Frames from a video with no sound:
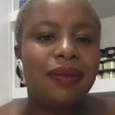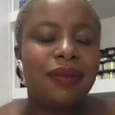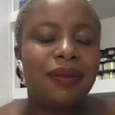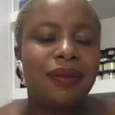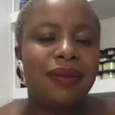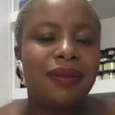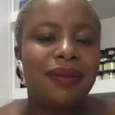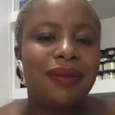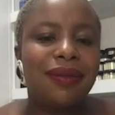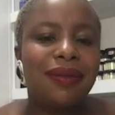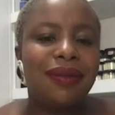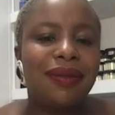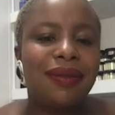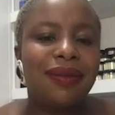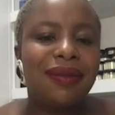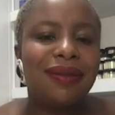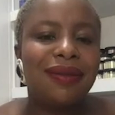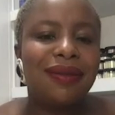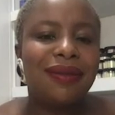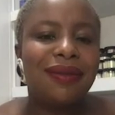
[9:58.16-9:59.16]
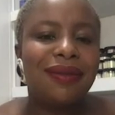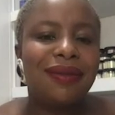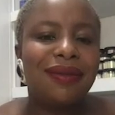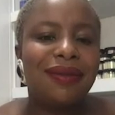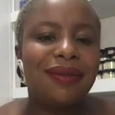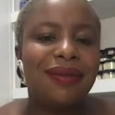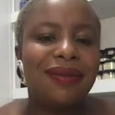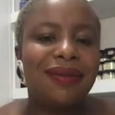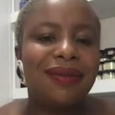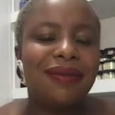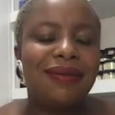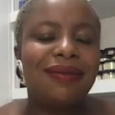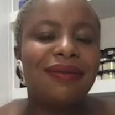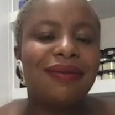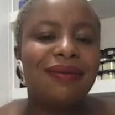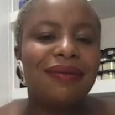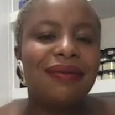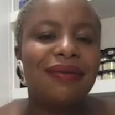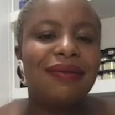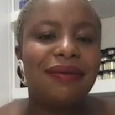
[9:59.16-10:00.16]

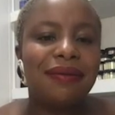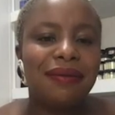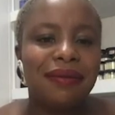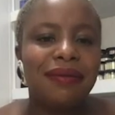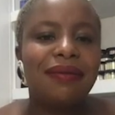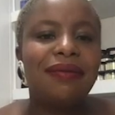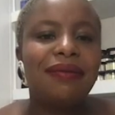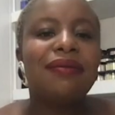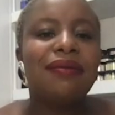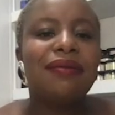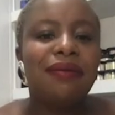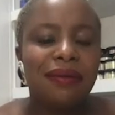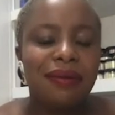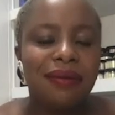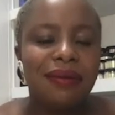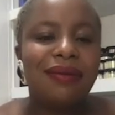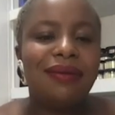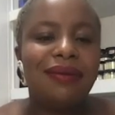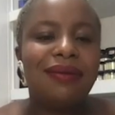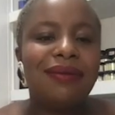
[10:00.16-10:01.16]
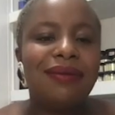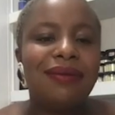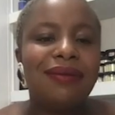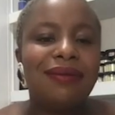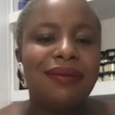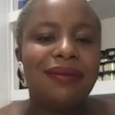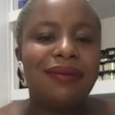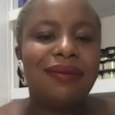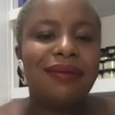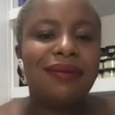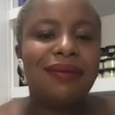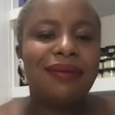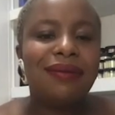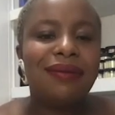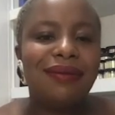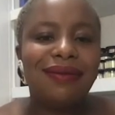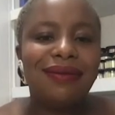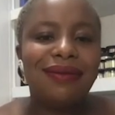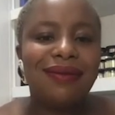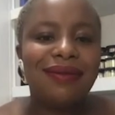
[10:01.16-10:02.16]

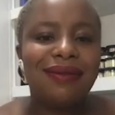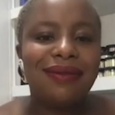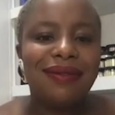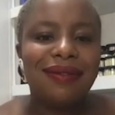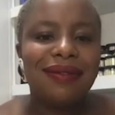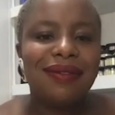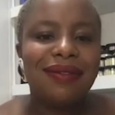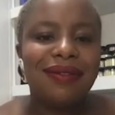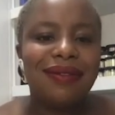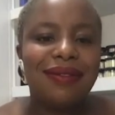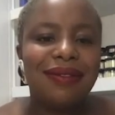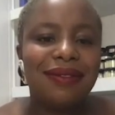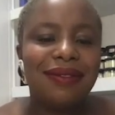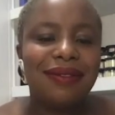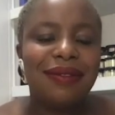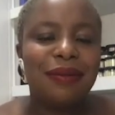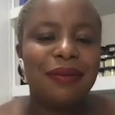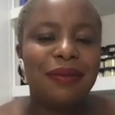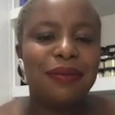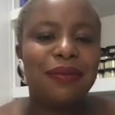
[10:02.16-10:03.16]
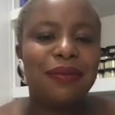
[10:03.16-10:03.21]
(not speaking)